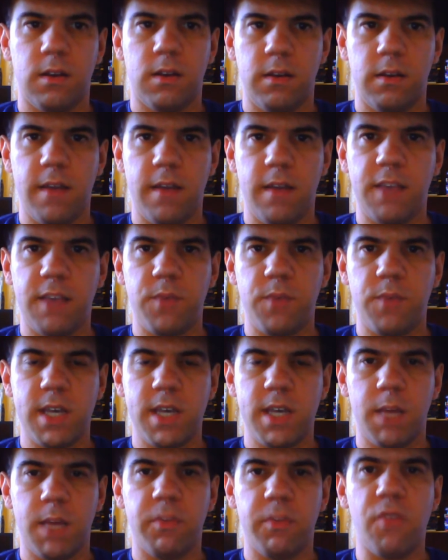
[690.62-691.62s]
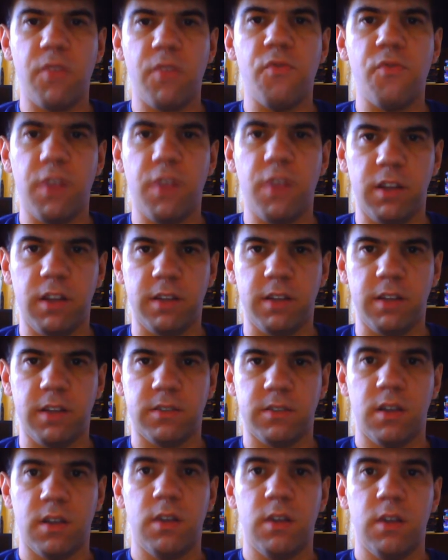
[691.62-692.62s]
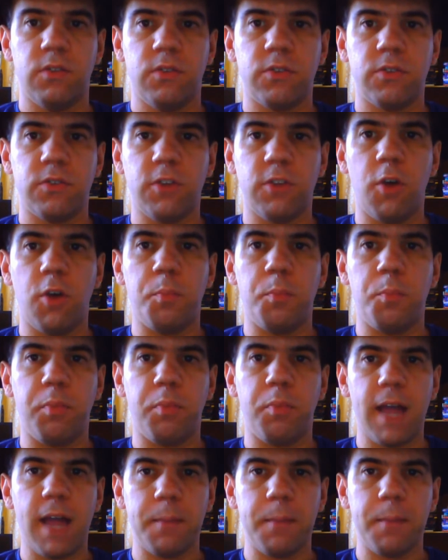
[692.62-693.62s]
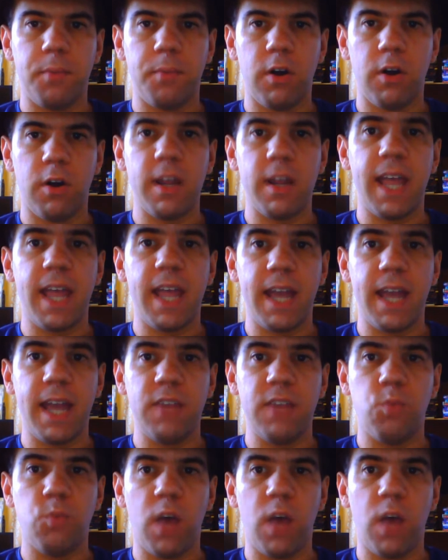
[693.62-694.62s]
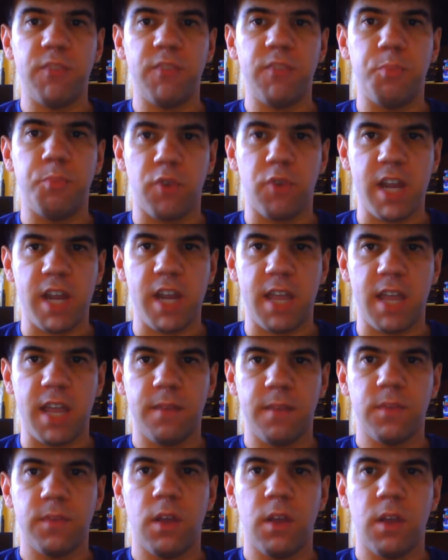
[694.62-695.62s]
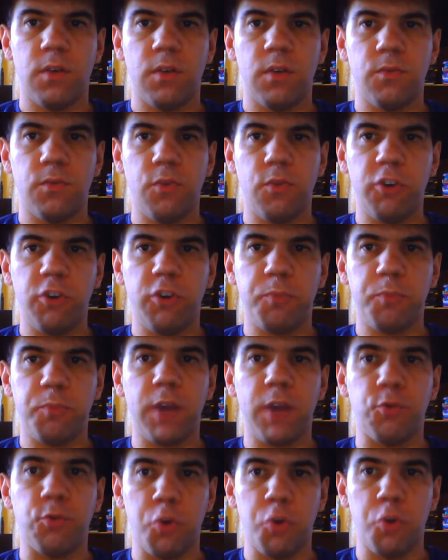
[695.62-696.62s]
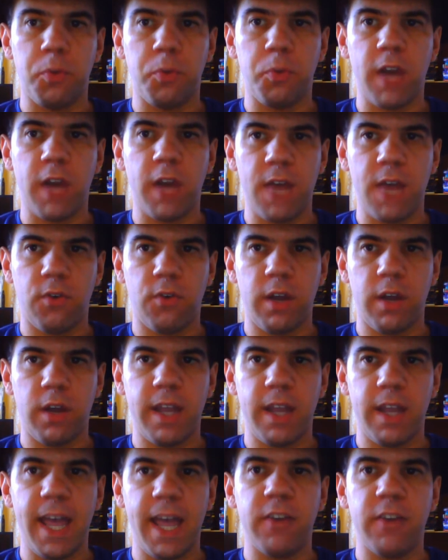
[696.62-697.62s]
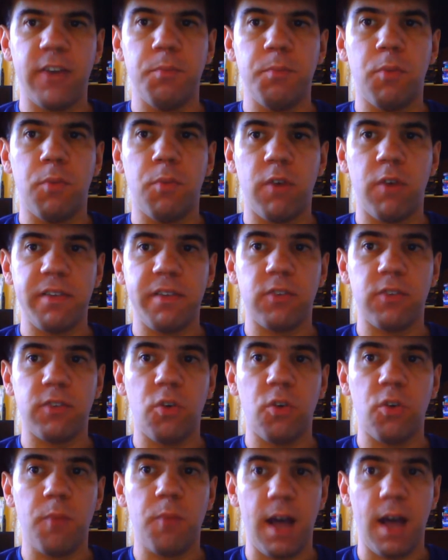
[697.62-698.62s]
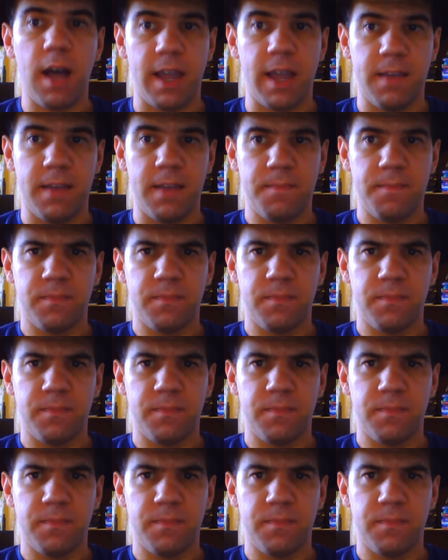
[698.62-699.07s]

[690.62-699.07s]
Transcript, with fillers: Next, we come to the villains Sloan Blackburn and his wife Bree, voiced by Rupert Everett and Marisa Tomei.